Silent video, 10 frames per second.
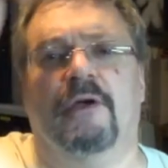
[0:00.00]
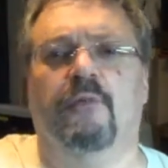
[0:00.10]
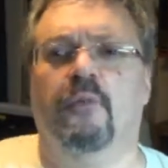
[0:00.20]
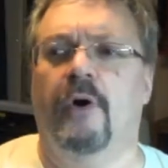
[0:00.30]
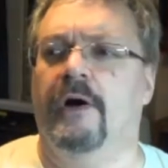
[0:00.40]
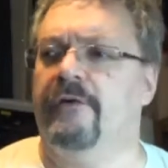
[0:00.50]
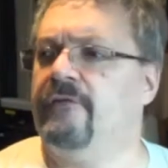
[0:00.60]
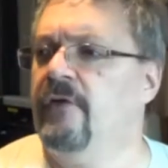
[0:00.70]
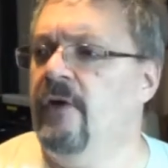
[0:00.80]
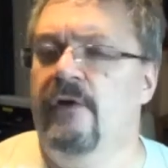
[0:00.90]
it
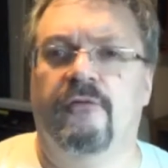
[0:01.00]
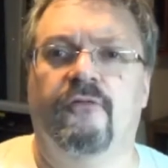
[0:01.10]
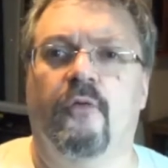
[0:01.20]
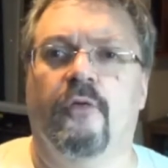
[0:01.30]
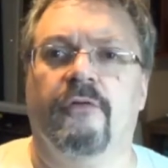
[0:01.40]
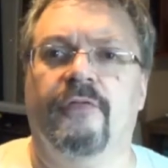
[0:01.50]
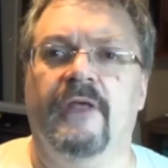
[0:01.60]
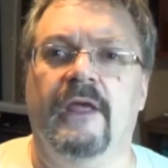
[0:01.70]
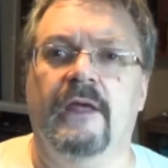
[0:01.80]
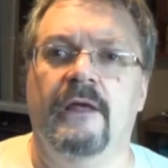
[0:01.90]
was for
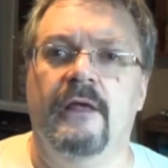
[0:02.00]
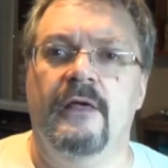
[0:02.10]
the